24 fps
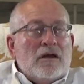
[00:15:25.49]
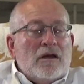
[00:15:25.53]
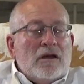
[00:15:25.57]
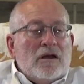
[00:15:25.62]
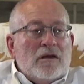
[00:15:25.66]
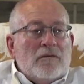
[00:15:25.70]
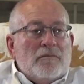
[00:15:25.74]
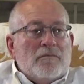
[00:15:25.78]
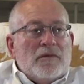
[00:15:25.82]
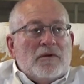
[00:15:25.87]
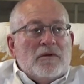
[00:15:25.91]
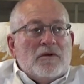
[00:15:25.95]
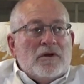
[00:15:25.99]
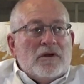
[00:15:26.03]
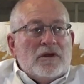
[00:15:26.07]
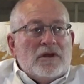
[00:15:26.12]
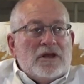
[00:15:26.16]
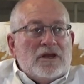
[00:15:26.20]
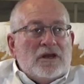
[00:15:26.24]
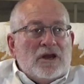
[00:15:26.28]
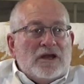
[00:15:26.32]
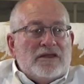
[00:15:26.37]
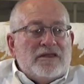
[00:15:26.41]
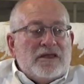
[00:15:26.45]
um,
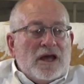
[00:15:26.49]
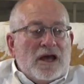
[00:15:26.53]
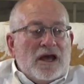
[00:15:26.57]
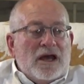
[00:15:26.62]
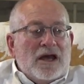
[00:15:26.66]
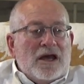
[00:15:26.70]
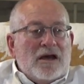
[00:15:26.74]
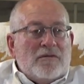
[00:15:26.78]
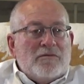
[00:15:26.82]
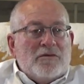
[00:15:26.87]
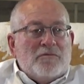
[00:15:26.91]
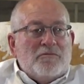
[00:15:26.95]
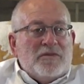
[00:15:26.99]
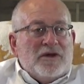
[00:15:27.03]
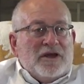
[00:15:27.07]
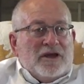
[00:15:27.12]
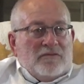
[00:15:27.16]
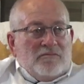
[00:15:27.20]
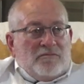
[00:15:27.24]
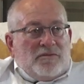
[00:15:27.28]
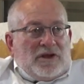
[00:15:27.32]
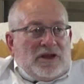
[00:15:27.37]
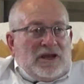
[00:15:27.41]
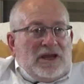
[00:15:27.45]
you know, I, am a
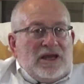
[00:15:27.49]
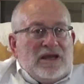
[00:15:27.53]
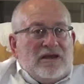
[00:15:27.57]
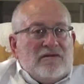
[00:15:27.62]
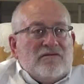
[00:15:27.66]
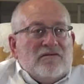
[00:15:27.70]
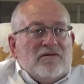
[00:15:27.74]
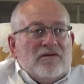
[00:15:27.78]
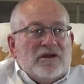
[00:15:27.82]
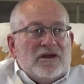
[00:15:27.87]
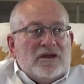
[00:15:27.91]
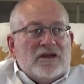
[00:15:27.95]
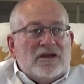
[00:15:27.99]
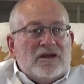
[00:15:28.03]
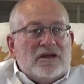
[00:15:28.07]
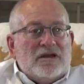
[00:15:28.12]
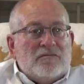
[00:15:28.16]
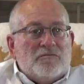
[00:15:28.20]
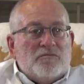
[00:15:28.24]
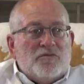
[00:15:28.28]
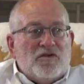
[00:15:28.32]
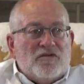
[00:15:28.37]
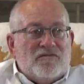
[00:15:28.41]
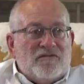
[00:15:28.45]
big believer
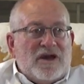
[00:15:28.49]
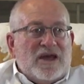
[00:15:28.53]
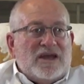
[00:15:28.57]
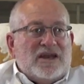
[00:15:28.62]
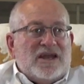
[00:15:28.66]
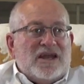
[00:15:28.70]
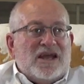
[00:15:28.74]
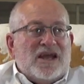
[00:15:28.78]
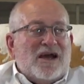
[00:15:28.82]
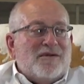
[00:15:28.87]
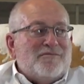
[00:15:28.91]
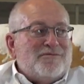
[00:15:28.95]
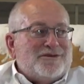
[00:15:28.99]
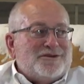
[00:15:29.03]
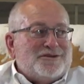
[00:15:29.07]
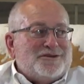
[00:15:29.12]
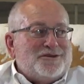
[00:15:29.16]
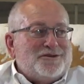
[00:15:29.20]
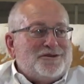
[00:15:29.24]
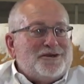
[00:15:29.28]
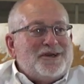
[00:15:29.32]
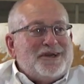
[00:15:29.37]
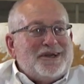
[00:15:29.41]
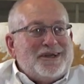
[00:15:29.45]
in providing
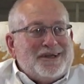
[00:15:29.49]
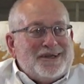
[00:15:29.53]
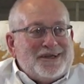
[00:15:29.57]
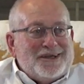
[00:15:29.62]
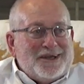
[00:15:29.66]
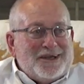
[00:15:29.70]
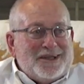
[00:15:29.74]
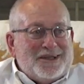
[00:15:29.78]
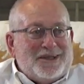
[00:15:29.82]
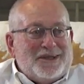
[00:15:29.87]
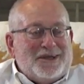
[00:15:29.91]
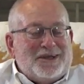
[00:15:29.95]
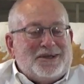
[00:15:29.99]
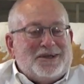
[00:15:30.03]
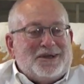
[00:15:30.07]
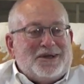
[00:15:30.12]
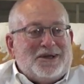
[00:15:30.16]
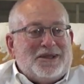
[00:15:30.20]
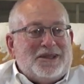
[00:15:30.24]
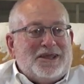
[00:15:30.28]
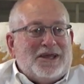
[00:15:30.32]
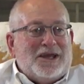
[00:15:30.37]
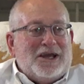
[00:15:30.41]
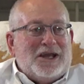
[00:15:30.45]
opportunity. I think
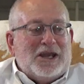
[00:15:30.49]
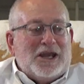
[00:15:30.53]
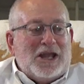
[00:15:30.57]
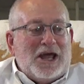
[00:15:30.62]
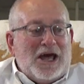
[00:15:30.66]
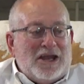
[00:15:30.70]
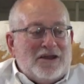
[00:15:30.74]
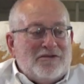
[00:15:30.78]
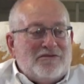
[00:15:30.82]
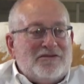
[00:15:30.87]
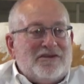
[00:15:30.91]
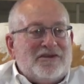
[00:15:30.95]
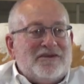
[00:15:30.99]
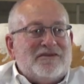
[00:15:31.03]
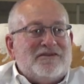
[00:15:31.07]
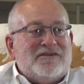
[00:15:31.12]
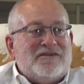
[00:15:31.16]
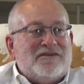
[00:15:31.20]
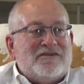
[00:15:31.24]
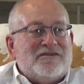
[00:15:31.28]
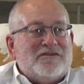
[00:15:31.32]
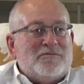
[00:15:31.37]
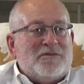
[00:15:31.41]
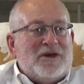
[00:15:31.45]
I think a lot of this
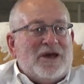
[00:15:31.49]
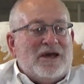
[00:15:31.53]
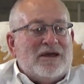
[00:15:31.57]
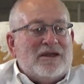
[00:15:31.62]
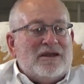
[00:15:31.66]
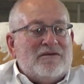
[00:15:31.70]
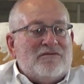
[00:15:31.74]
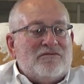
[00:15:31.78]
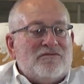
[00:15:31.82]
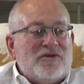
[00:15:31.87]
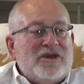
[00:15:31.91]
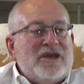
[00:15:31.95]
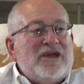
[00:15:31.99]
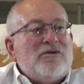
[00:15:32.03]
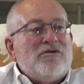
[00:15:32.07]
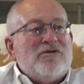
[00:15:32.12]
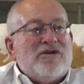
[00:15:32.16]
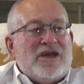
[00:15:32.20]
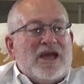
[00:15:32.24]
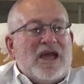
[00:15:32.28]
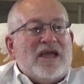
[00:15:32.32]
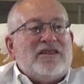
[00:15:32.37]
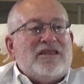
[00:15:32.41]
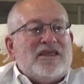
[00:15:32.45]
is about if we
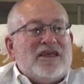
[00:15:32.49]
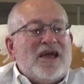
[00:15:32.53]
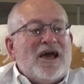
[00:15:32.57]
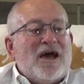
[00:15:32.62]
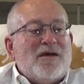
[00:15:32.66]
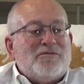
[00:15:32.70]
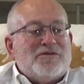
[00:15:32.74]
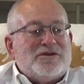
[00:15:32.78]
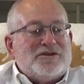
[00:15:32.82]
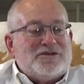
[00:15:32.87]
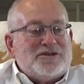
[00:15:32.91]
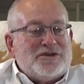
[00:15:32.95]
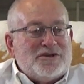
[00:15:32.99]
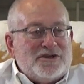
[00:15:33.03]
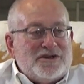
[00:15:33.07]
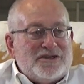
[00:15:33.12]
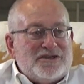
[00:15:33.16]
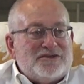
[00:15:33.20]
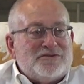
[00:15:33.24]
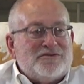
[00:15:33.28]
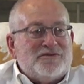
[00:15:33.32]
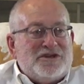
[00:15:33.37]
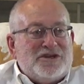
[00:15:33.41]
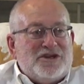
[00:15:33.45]
create the
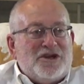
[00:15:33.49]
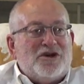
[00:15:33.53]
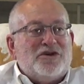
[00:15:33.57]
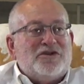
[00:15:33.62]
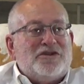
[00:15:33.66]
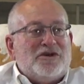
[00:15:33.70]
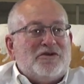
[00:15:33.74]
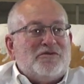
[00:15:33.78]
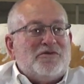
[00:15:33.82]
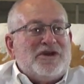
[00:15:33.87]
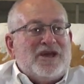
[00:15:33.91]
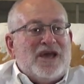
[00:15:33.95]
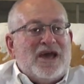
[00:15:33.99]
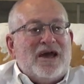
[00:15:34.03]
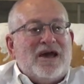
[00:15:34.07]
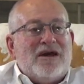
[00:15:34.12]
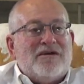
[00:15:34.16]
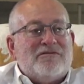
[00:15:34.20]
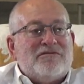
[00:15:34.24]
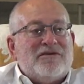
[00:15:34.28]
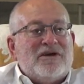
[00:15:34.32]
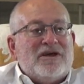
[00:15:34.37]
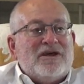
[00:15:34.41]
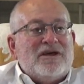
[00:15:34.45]
opportunities, we know that we
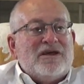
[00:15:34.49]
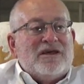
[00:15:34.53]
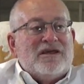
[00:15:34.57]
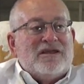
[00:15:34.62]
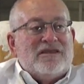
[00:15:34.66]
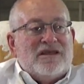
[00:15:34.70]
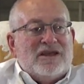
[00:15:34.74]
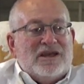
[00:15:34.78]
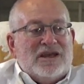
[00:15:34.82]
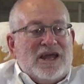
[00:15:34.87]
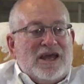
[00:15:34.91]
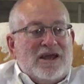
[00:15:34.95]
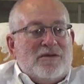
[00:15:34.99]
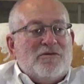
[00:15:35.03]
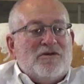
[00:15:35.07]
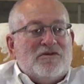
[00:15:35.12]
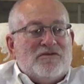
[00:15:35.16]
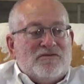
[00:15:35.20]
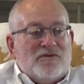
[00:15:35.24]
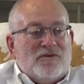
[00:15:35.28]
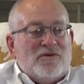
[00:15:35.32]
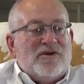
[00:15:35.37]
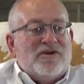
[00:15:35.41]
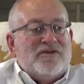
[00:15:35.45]
have the labor
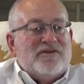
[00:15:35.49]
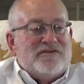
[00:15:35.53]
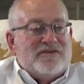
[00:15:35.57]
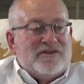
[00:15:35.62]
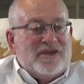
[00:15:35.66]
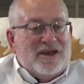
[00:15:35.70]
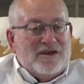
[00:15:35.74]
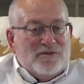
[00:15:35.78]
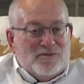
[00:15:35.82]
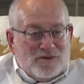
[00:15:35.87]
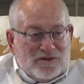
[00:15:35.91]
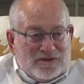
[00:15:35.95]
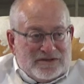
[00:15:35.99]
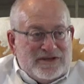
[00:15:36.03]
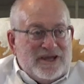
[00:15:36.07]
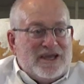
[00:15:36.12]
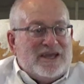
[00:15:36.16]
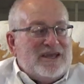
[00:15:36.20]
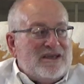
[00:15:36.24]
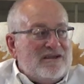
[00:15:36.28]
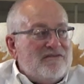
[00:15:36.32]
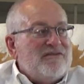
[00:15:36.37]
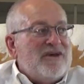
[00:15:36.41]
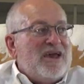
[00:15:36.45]
force that will
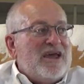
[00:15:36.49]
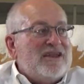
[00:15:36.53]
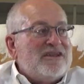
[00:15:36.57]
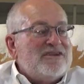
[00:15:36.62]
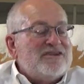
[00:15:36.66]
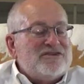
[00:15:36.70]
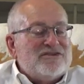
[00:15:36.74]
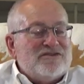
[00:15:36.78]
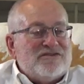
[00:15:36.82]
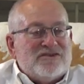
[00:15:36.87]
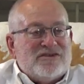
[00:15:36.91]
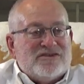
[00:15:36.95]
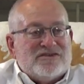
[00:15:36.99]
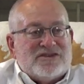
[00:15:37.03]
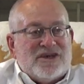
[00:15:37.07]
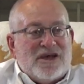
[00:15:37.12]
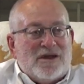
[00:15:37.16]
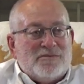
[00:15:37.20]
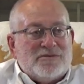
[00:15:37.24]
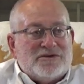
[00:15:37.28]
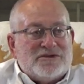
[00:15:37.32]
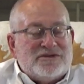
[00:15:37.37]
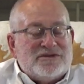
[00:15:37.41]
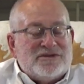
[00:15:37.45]
take advantage of those
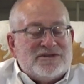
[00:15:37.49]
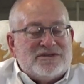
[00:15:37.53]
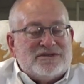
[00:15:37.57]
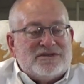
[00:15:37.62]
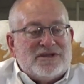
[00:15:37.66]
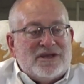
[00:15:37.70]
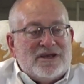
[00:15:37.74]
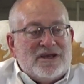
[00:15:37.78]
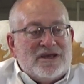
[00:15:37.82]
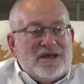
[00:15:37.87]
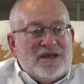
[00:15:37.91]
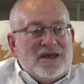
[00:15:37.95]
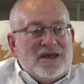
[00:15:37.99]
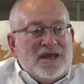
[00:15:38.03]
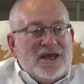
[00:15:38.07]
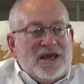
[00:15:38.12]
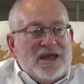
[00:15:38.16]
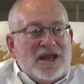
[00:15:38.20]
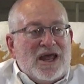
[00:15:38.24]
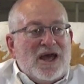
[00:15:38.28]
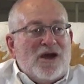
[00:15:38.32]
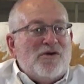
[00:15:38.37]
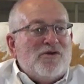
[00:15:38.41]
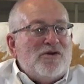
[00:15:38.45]
opportunities.
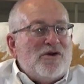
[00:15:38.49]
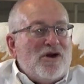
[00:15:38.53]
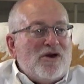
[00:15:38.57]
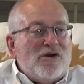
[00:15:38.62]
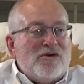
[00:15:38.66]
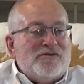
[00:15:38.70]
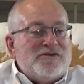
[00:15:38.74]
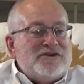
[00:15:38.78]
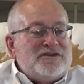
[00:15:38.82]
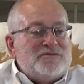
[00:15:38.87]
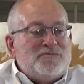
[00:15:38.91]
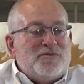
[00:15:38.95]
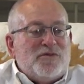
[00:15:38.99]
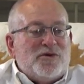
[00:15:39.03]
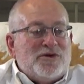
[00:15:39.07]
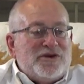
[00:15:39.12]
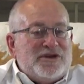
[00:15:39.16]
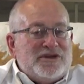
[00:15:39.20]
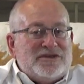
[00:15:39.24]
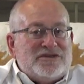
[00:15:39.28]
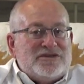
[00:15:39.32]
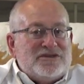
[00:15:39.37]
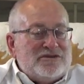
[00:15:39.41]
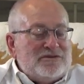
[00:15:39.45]
And I always
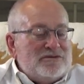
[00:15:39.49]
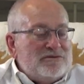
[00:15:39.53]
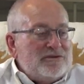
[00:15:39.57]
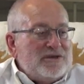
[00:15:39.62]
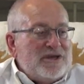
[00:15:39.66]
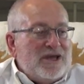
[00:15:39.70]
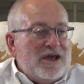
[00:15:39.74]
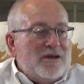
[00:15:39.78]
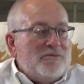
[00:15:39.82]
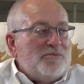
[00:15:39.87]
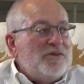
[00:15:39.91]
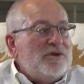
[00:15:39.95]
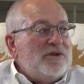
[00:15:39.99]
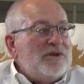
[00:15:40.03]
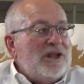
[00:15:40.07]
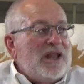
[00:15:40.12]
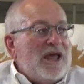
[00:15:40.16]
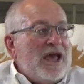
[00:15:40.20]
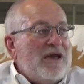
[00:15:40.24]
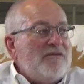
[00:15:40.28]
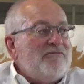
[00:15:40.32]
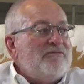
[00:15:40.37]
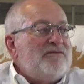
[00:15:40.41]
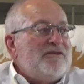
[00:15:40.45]
point to Keppel
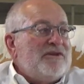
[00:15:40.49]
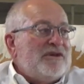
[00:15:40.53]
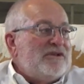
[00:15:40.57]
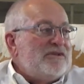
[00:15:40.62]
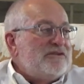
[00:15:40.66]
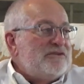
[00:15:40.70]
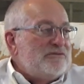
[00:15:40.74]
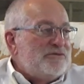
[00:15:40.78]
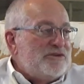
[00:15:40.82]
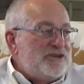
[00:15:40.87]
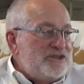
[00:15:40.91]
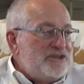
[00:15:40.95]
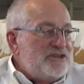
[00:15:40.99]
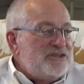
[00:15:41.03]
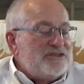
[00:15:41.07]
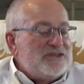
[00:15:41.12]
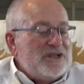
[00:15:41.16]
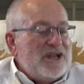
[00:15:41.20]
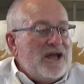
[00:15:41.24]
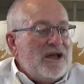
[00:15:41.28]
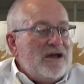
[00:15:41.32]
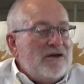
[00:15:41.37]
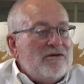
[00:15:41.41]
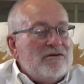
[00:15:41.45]
AmFELS, which is
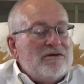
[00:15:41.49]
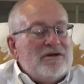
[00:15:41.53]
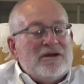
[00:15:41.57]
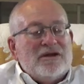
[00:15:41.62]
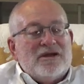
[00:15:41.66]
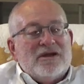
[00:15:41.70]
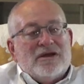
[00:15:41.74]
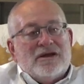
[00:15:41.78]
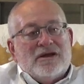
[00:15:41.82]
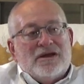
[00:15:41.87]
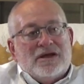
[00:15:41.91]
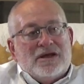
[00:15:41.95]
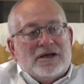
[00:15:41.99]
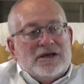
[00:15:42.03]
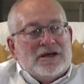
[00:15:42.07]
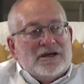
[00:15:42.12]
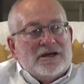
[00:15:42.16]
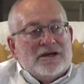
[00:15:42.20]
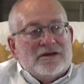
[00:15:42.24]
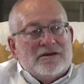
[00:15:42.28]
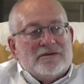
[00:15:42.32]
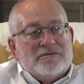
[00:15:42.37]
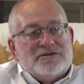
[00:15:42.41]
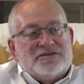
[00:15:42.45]
now
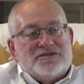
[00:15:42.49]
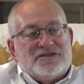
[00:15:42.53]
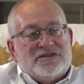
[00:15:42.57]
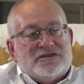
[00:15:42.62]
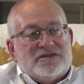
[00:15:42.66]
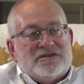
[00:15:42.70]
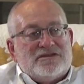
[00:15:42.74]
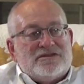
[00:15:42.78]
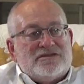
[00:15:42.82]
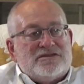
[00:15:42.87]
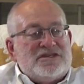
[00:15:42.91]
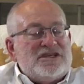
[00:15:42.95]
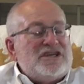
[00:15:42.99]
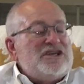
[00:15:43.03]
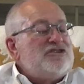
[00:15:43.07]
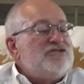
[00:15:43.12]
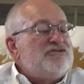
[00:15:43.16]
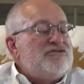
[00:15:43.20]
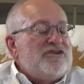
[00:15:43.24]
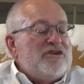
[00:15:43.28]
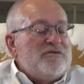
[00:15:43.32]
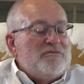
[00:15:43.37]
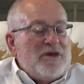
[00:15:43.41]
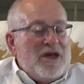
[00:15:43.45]
uh,
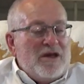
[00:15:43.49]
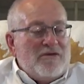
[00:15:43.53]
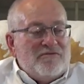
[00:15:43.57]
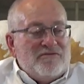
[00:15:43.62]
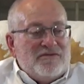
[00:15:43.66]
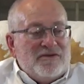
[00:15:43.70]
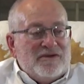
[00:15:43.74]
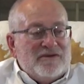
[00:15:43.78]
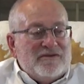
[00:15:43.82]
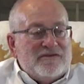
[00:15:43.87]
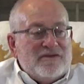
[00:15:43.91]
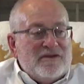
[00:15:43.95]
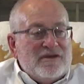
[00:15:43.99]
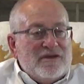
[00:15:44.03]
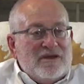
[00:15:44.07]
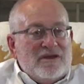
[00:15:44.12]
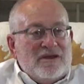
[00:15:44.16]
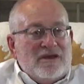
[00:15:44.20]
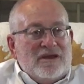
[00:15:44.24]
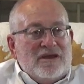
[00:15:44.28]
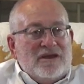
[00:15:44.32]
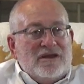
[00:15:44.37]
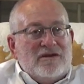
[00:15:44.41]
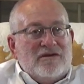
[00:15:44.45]
Seatrium AmFELS.
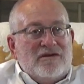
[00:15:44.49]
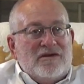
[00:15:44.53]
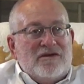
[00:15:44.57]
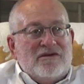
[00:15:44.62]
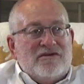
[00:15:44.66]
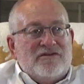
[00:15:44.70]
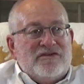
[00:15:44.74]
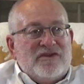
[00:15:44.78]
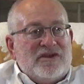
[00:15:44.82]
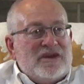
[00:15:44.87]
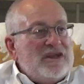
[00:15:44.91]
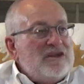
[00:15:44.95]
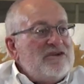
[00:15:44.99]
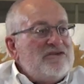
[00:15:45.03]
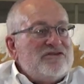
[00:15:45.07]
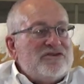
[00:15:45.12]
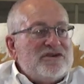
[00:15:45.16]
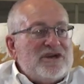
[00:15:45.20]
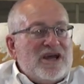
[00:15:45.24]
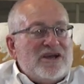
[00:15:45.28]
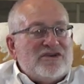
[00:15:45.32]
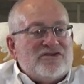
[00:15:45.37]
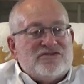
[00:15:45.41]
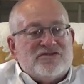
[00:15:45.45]
You know, here's an
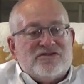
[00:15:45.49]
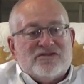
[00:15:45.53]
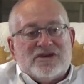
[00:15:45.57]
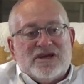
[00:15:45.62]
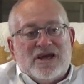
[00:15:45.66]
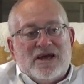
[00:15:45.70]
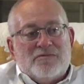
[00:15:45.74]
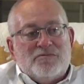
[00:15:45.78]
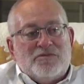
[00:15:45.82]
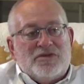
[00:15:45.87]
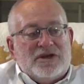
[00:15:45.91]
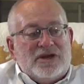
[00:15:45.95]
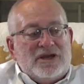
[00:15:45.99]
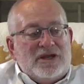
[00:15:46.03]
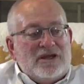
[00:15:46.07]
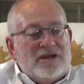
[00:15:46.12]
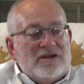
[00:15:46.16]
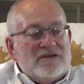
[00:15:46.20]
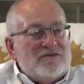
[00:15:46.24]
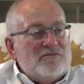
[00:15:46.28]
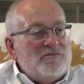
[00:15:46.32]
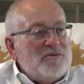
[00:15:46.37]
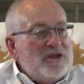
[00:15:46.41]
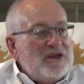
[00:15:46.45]
international company.
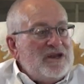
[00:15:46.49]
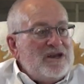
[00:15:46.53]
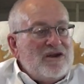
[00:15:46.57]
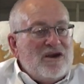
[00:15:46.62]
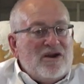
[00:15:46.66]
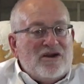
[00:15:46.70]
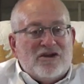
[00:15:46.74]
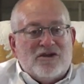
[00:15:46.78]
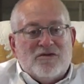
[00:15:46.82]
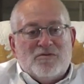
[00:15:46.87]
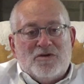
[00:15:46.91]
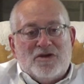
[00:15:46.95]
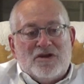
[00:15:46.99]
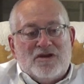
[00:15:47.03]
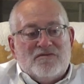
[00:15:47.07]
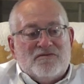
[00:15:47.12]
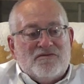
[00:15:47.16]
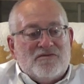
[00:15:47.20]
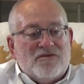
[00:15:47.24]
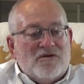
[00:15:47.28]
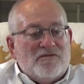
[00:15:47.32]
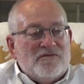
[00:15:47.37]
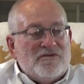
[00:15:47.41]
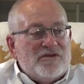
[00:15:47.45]
It's been in our community
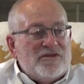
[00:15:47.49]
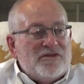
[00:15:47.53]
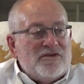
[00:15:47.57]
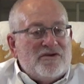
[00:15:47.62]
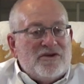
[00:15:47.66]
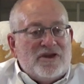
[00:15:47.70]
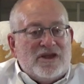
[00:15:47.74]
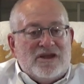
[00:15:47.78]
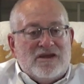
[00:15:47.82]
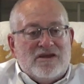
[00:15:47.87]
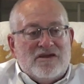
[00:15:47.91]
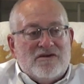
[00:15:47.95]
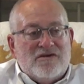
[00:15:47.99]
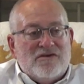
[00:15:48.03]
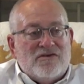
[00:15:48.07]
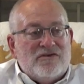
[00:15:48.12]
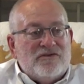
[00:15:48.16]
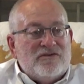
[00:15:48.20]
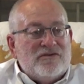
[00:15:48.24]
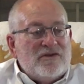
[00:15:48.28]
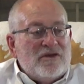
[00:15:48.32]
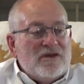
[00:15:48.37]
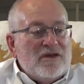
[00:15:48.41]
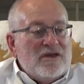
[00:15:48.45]
for over 30
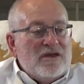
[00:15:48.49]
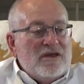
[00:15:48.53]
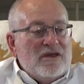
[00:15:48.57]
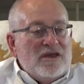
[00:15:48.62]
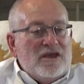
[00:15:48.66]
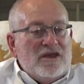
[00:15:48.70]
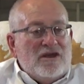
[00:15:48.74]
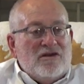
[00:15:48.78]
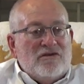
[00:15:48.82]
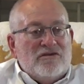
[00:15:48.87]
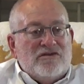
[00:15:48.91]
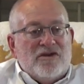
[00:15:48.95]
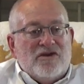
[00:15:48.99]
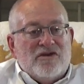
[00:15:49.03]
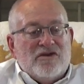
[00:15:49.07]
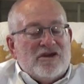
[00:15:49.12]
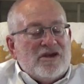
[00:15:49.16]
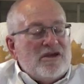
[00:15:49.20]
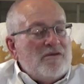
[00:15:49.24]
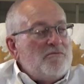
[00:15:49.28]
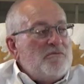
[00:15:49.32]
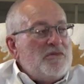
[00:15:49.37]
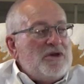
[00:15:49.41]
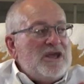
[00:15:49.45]
years. You know, they're
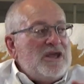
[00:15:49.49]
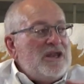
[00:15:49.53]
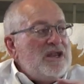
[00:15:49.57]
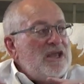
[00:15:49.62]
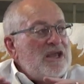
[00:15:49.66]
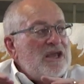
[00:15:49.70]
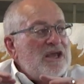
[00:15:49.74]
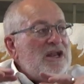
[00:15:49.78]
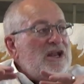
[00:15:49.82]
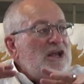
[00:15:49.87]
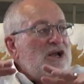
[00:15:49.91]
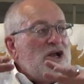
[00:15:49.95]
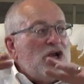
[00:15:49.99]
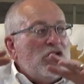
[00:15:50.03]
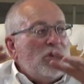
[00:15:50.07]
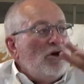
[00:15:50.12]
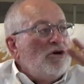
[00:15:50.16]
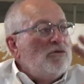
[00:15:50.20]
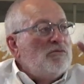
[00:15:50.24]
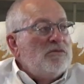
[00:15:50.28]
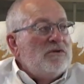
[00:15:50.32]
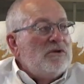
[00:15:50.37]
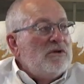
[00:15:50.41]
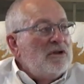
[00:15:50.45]
competing in a
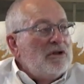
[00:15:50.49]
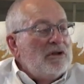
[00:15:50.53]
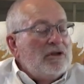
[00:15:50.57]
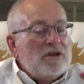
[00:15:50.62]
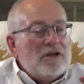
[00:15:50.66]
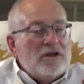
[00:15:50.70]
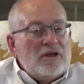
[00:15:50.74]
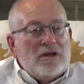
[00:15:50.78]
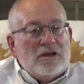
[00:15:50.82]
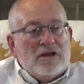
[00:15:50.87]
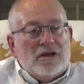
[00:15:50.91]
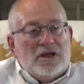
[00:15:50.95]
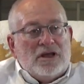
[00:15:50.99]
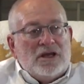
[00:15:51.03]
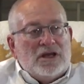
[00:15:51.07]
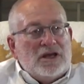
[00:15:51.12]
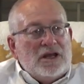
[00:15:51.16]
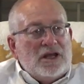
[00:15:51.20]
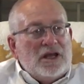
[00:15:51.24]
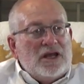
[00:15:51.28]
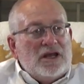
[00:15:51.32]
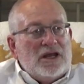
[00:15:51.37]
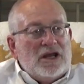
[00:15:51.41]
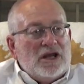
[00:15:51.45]
global in,
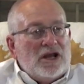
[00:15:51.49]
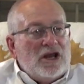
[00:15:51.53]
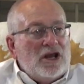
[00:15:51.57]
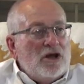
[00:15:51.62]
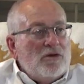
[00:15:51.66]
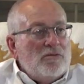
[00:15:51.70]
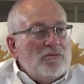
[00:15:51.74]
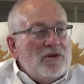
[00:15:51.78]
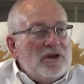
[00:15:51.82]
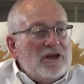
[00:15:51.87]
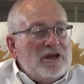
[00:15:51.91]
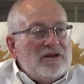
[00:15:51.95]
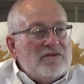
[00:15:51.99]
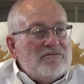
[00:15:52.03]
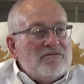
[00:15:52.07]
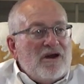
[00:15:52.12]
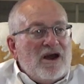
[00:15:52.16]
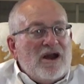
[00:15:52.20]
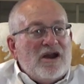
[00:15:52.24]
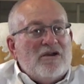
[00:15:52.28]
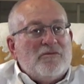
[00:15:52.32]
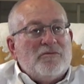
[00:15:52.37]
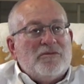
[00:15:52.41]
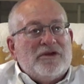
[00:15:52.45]
in a global
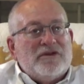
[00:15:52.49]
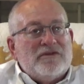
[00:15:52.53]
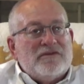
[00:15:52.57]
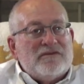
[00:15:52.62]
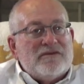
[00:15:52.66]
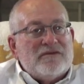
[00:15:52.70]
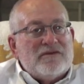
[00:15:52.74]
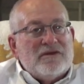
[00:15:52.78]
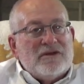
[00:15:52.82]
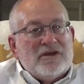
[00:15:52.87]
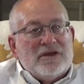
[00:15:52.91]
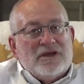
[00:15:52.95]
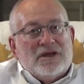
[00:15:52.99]
environment.